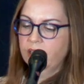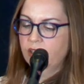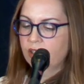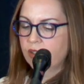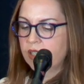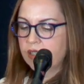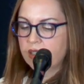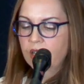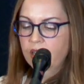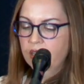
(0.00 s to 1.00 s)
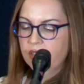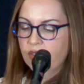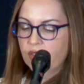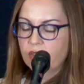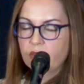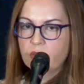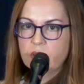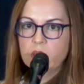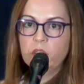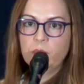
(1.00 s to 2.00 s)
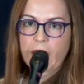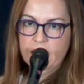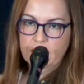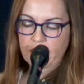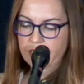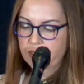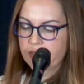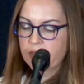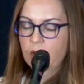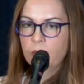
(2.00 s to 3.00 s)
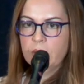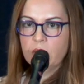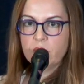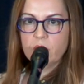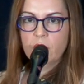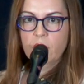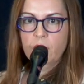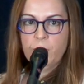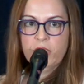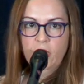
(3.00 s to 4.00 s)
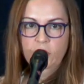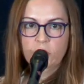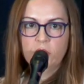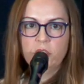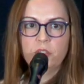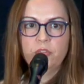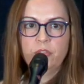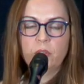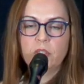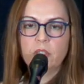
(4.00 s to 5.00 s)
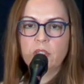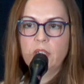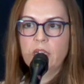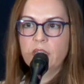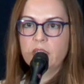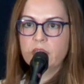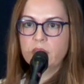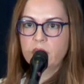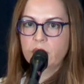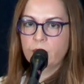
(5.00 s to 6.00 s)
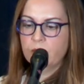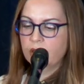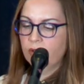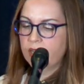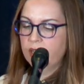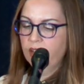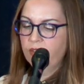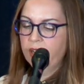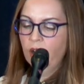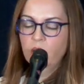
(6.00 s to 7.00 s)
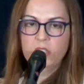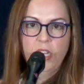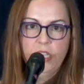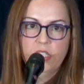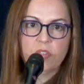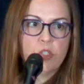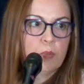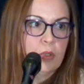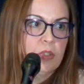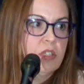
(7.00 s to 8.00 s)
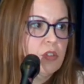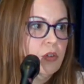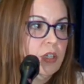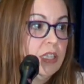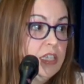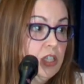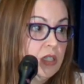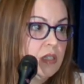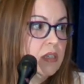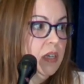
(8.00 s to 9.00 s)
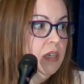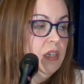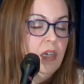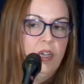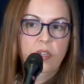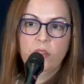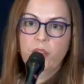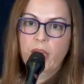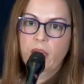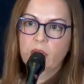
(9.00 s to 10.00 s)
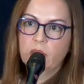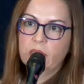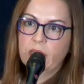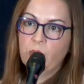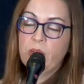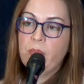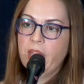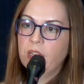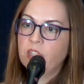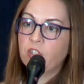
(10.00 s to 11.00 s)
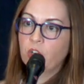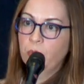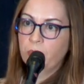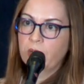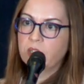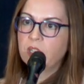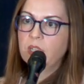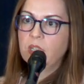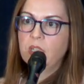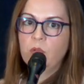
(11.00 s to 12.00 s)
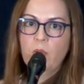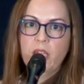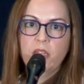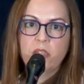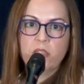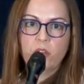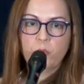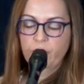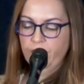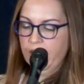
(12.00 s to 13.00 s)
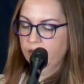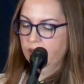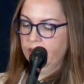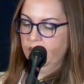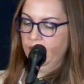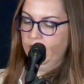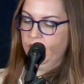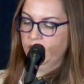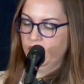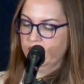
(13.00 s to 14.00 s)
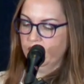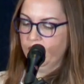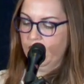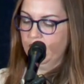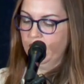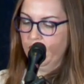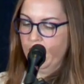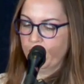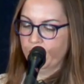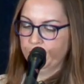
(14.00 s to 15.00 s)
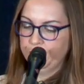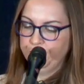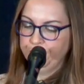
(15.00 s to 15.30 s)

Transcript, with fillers: century, it's, it's still bad science, but there's a, a potential for uh, these systems to identify all kinds of spurious correlations uh, that, that we may interpret in ways that are profoundly uh, unjustified and unethical.